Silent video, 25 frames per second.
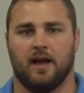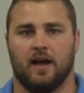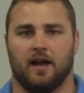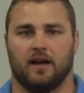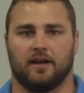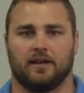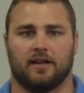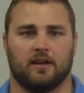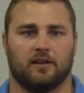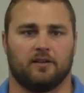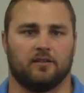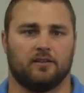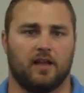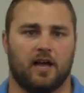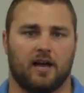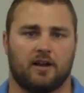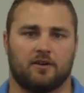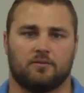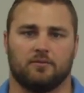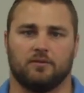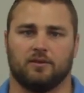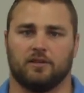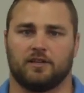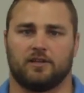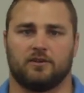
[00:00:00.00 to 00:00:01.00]
Uh, got a lot
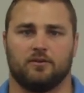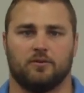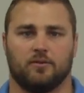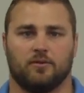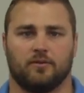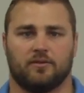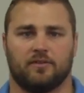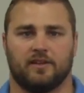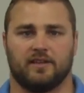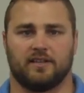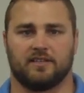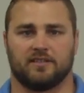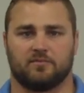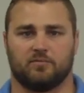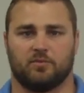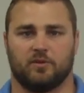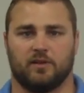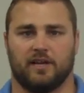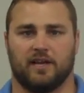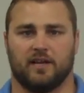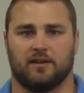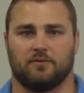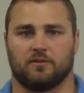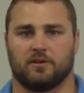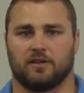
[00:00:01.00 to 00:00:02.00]
of really cool things
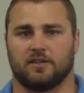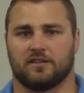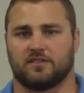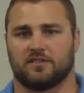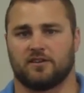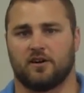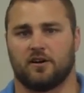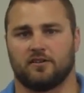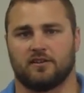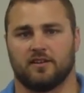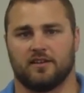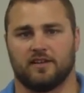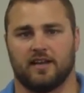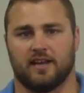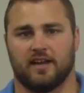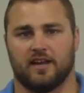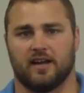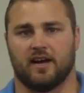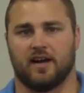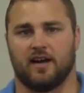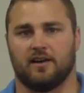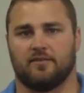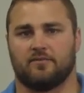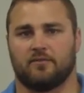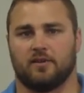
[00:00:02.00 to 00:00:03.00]
planned. We're going to start the day
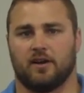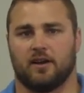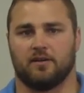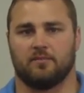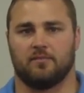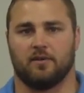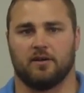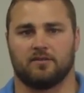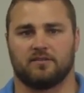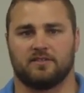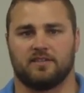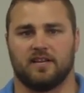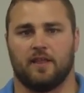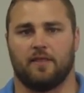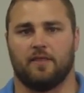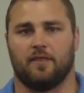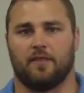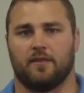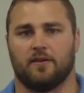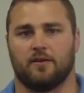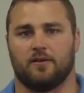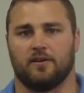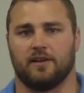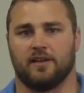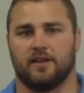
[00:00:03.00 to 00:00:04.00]
off right about
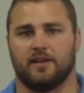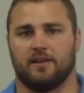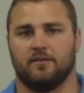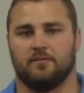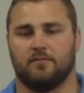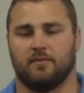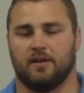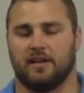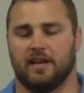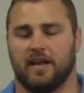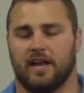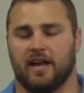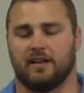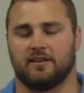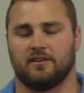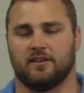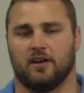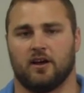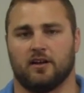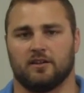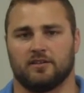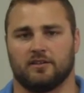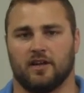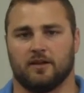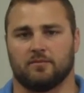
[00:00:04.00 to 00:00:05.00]
10.30. My dad,
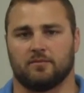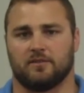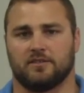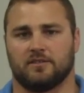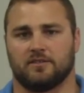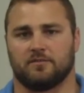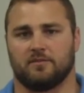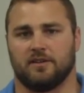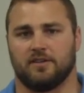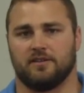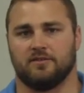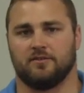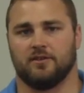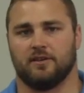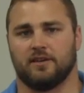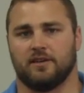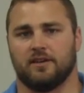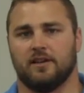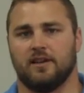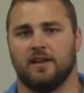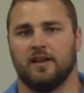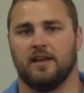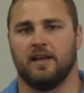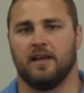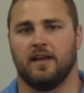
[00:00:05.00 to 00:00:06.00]
Don Guppins, will be doing
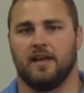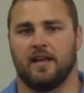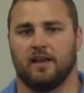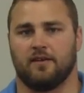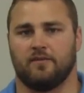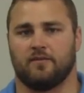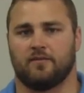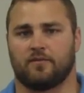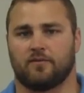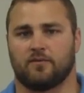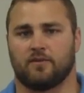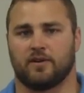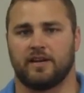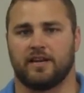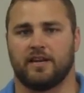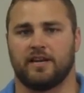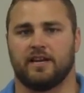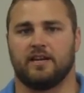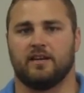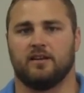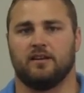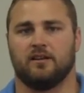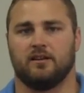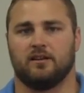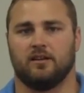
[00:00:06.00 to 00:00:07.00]
a
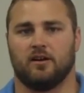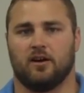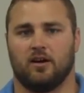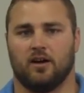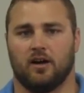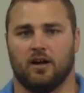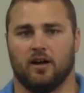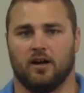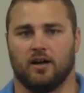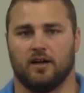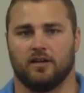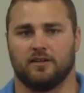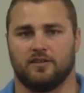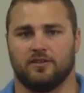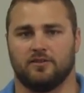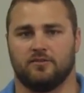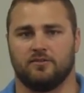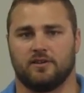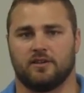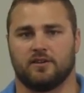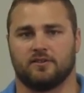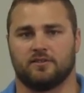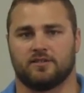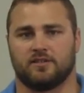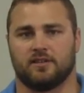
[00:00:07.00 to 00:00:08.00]
free uh,
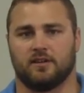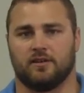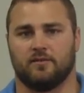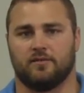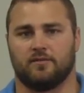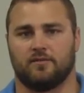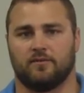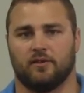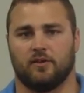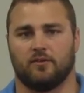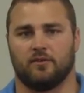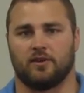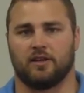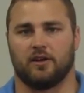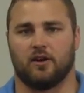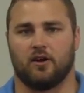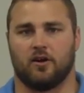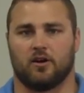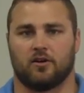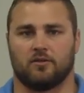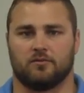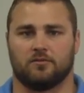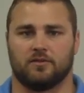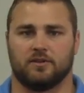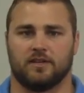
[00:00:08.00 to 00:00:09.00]
do-it-yourself floating
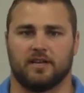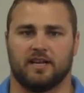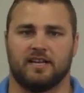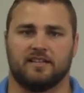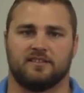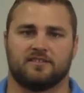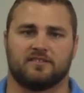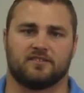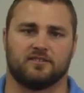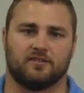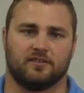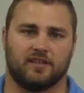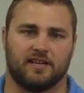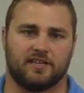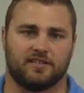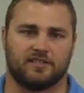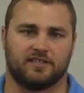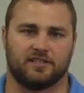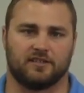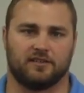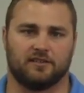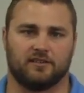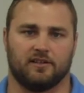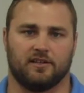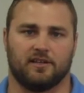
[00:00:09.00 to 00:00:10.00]
hardwood
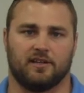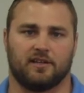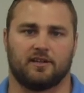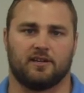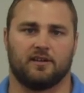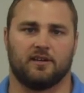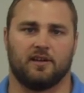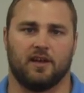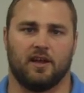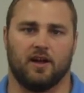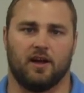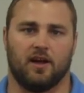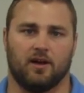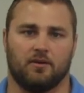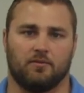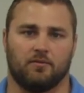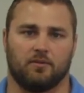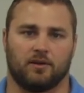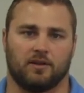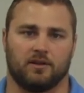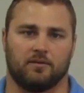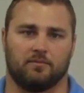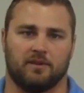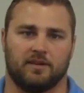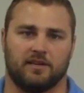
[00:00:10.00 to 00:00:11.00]
installation clinic. Uh, we're
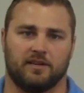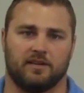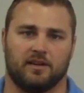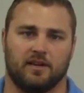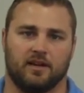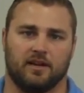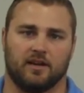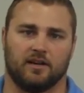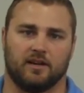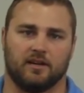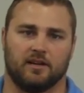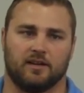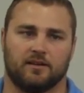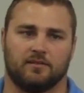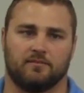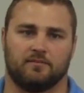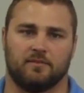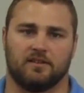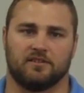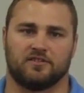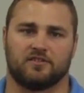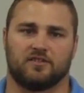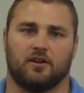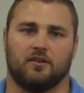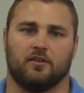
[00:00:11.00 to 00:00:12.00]
going to be uh,
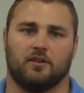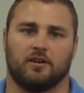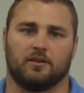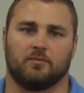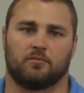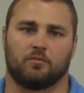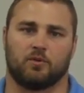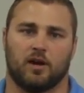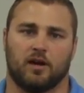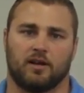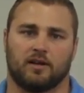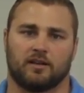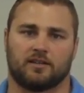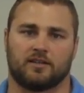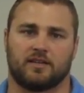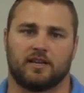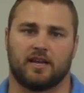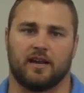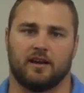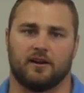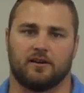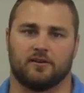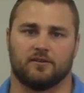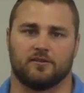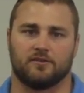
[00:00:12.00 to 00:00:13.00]
installing product
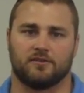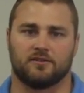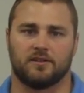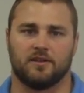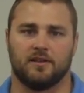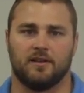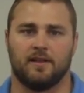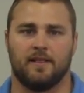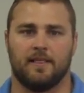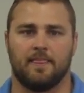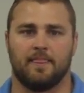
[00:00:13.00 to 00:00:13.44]
cares.